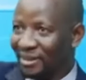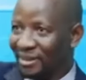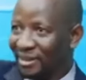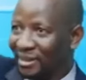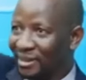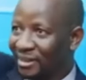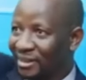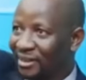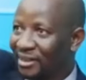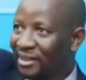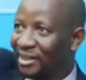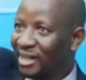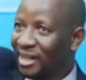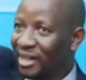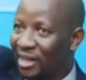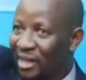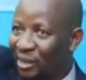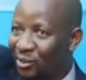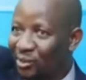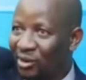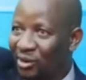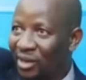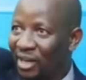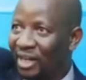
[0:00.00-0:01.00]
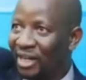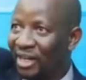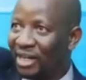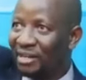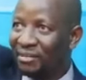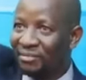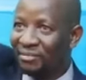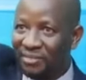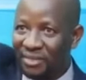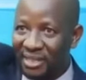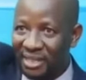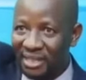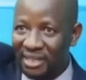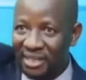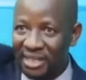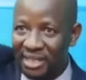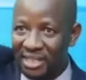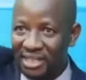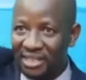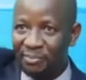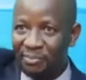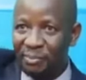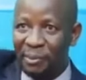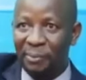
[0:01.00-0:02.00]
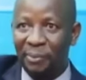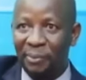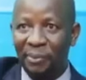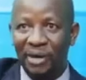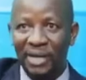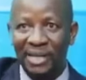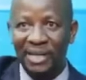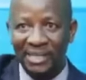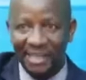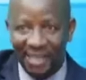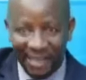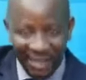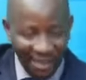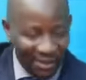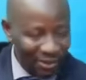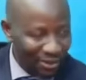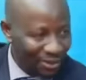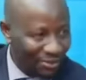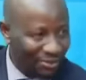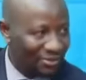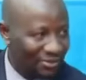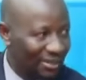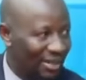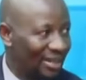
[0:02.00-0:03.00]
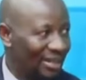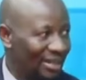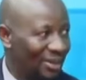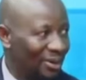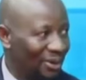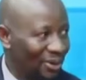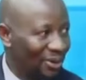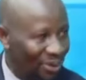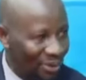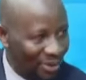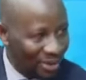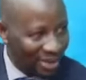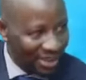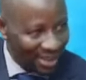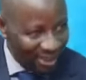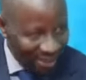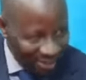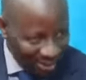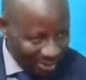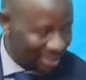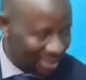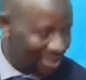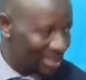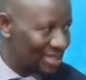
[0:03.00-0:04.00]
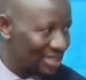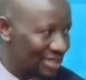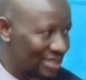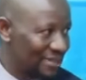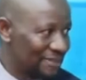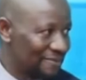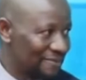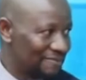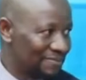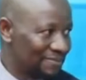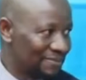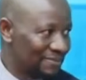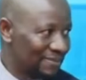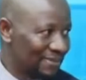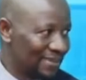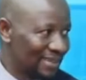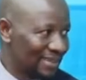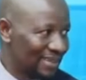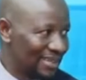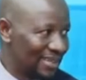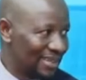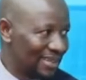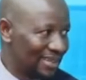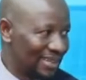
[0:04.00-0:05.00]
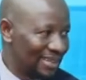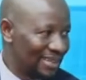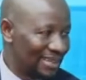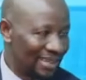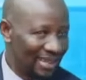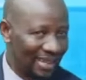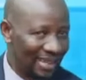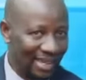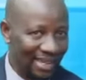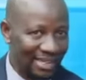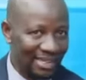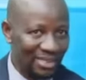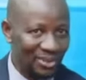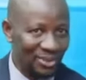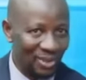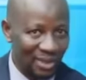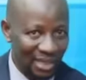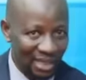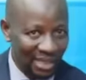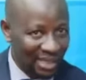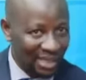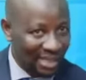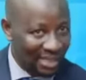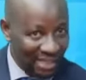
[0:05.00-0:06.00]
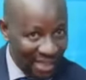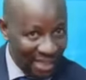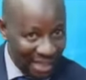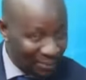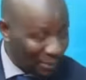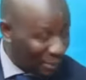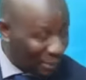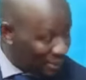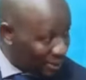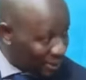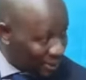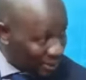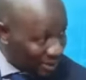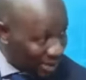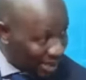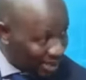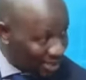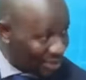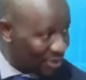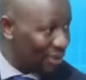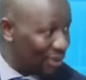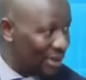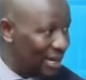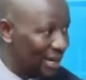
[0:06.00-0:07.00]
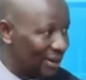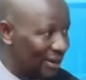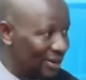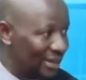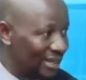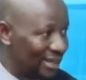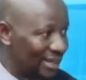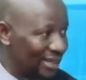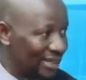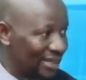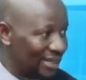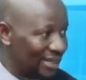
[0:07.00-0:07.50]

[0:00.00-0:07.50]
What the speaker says: In Nakauka, in the villages, people had taken over all the roads. And it's not that population has gone away.